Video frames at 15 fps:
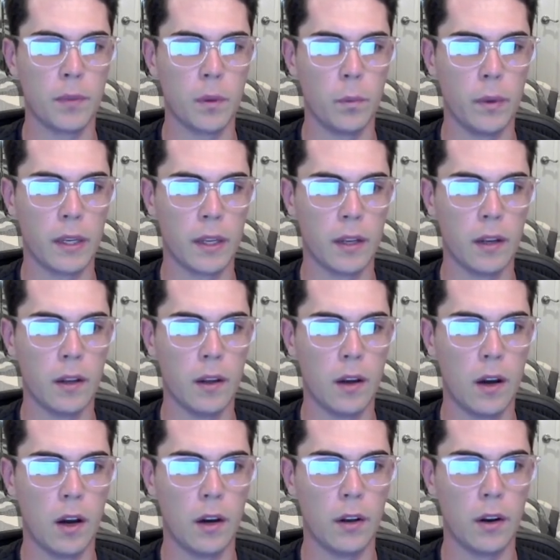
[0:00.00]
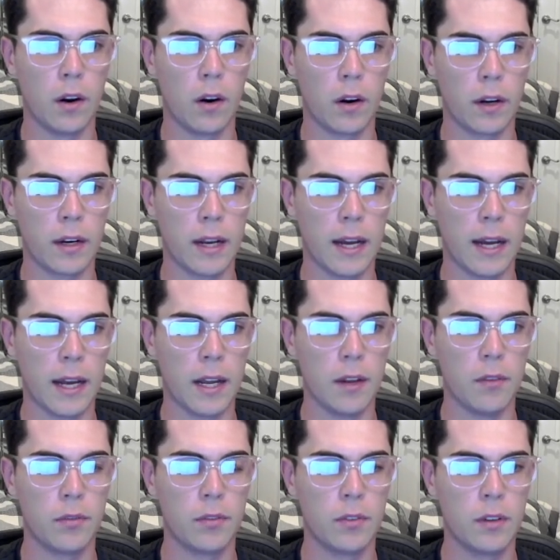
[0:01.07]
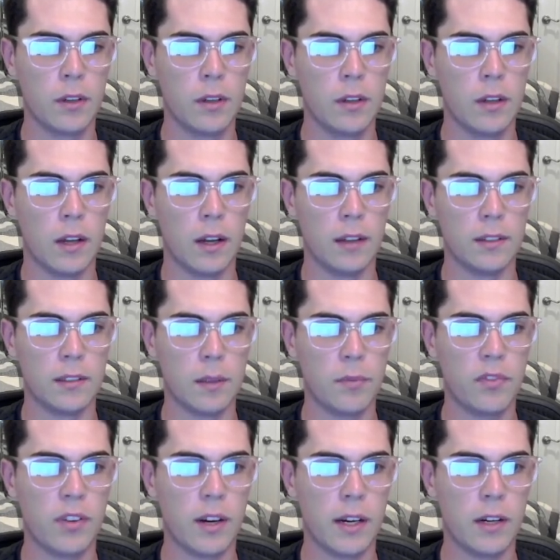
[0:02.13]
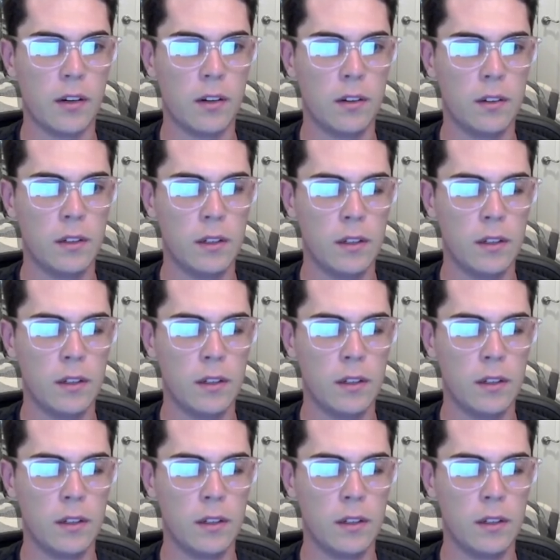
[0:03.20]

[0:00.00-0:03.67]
we can unarchive a zip file,